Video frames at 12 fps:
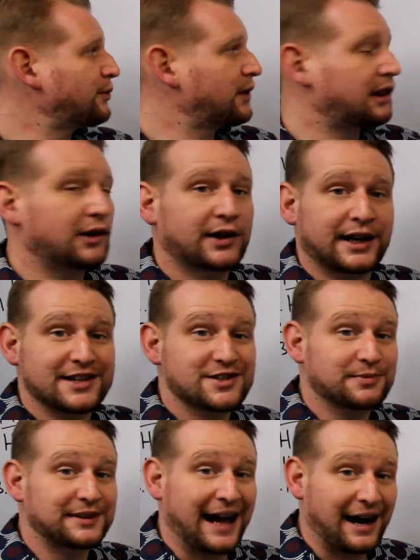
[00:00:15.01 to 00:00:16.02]
with looking at
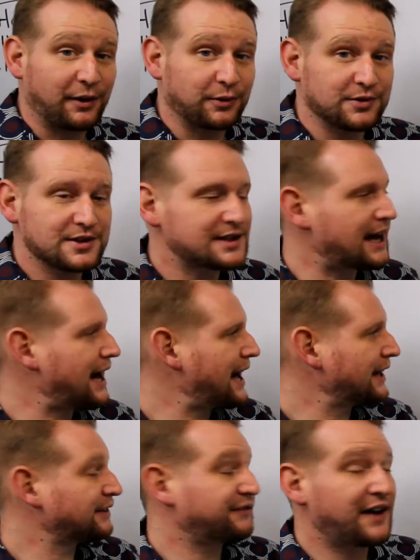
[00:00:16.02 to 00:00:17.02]
some nouns,
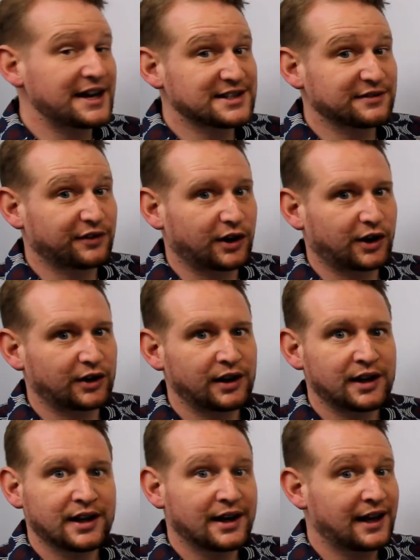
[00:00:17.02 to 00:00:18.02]
and first of all,
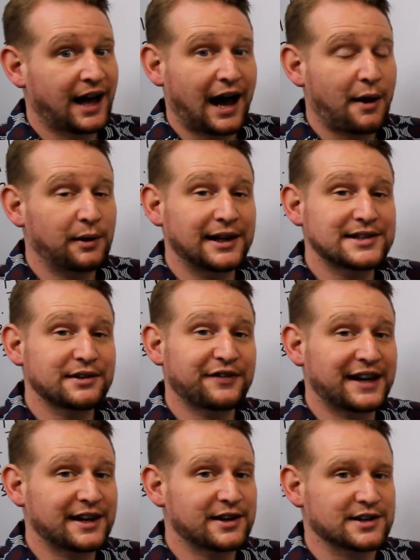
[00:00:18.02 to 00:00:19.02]
our little
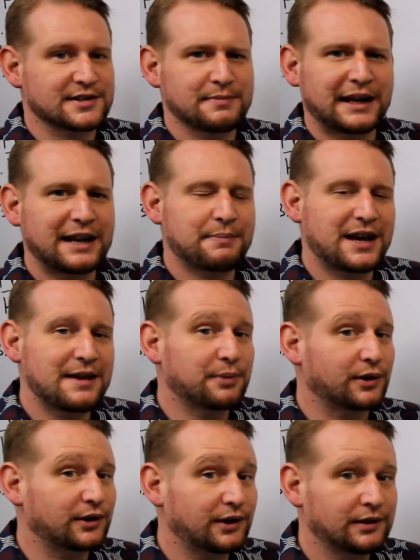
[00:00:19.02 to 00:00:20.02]
fingers. Many
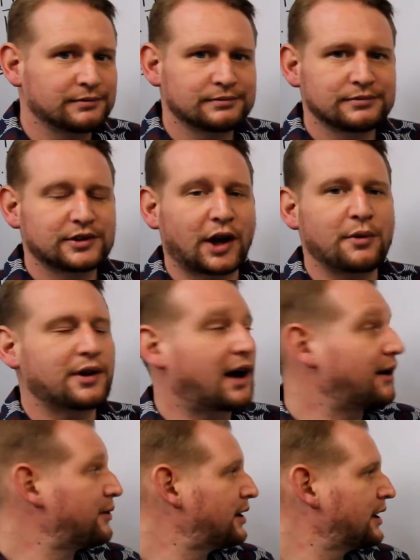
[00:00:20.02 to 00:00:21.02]
people don't
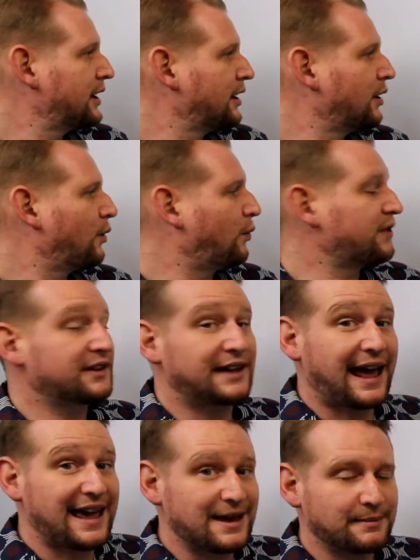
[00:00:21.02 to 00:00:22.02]
know what the
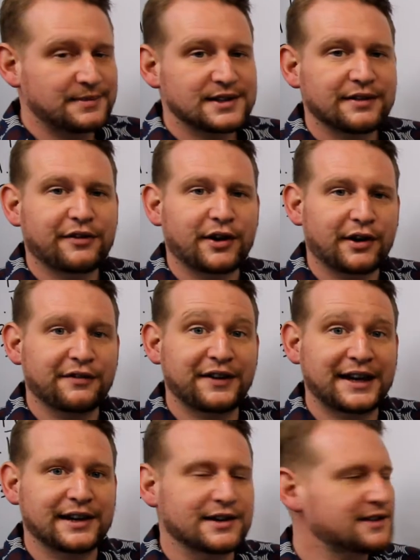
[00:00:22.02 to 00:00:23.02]
names for
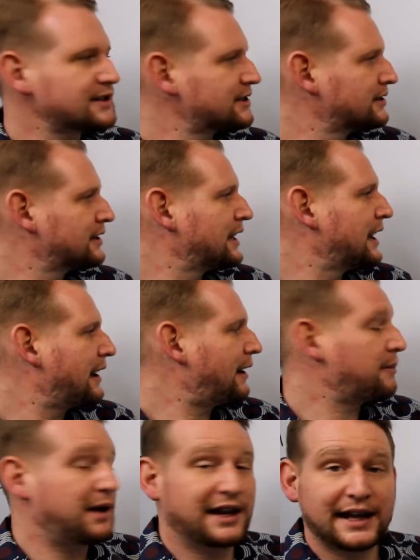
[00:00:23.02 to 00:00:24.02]
fingers
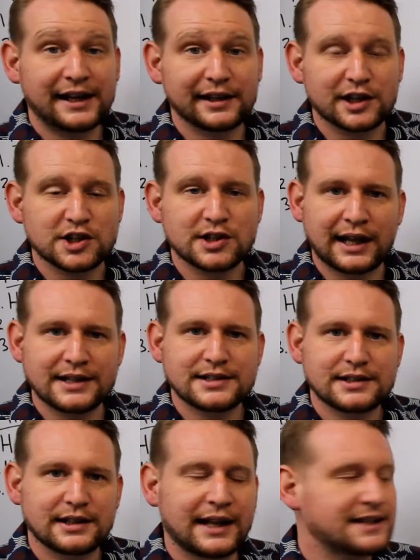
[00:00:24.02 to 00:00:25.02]
in English, so
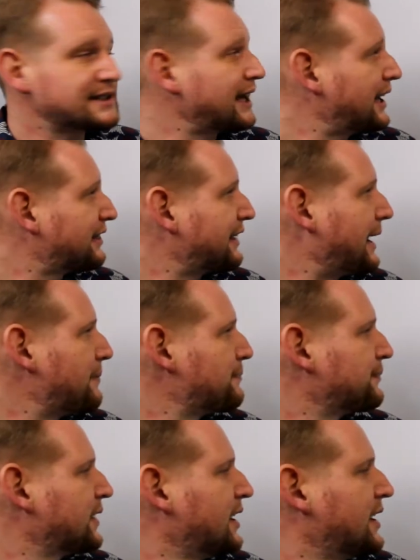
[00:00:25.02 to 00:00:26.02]
let's start there.
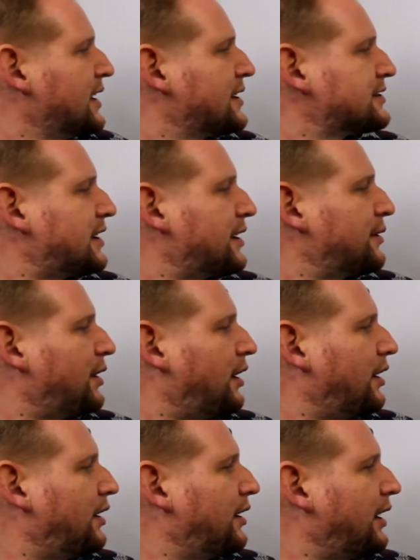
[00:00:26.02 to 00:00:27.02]
So
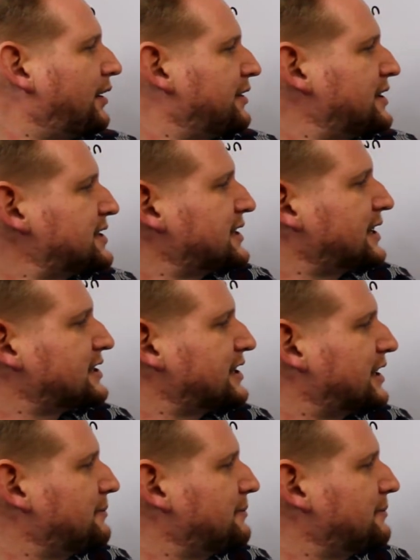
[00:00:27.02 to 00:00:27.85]
this is actually